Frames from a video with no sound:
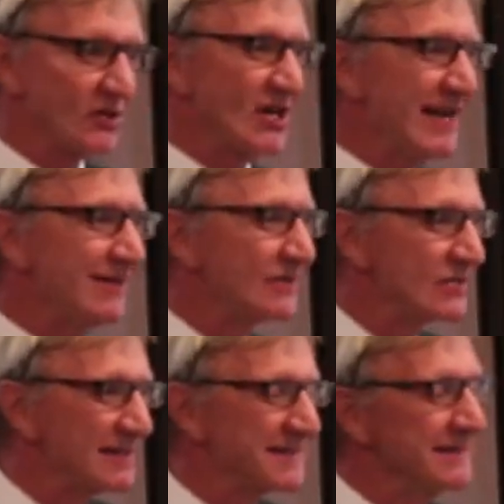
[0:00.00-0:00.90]
our
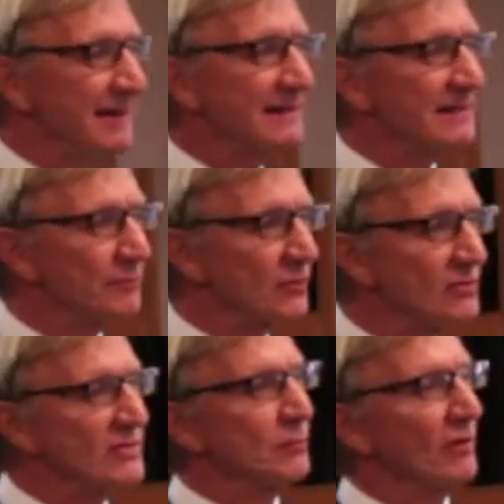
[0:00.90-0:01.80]
challenge is not to
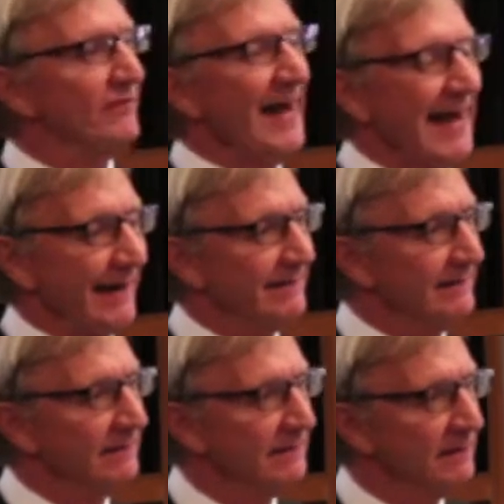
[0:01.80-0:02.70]
produce more
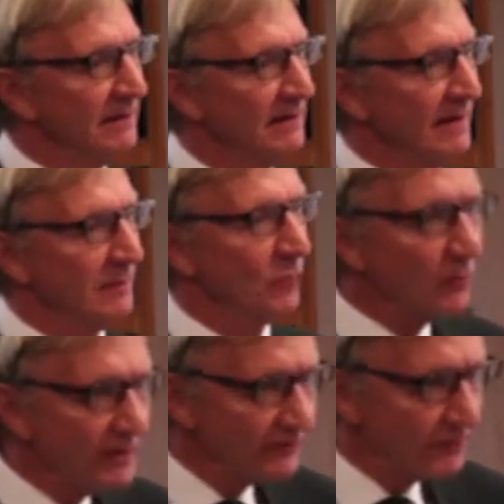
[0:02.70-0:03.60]
facts and
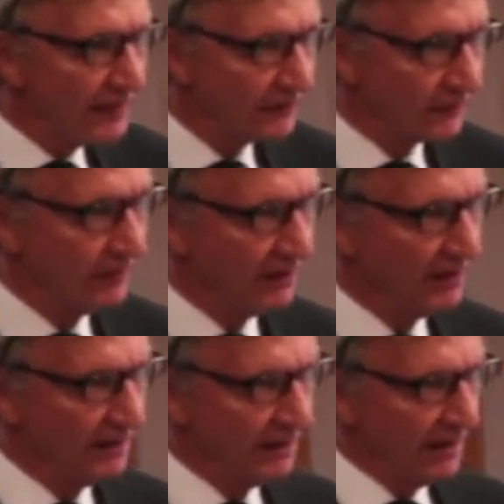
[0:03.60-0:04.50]
more information.
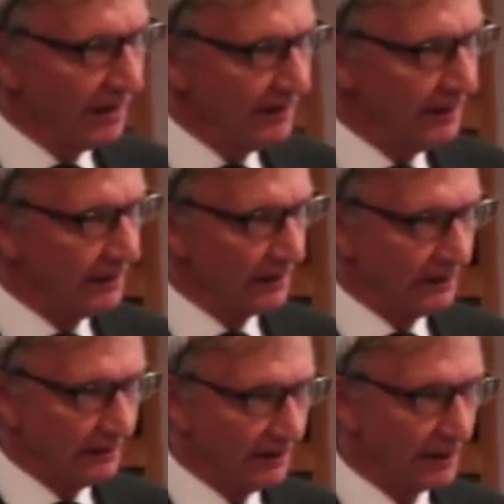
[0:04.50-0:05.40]
I think
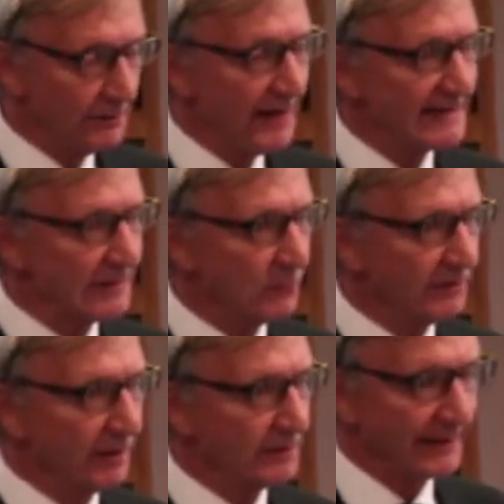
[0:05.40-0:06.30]
Dr. Madsen
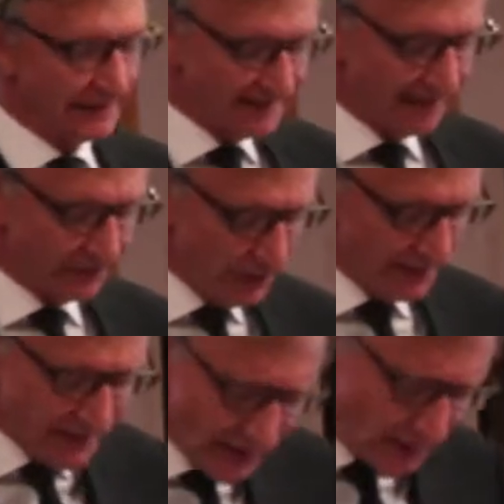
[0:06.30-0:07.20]
will talk about this afternoon.
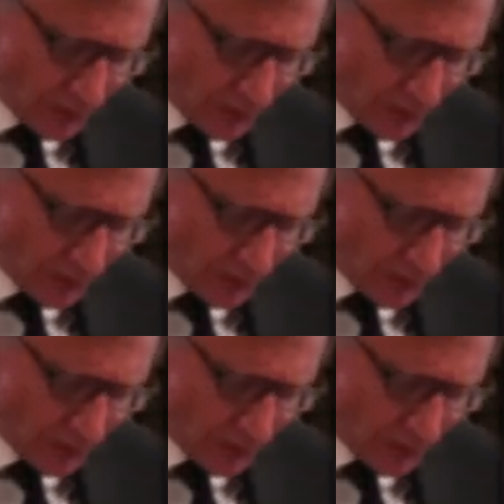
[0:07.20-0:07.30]
It's not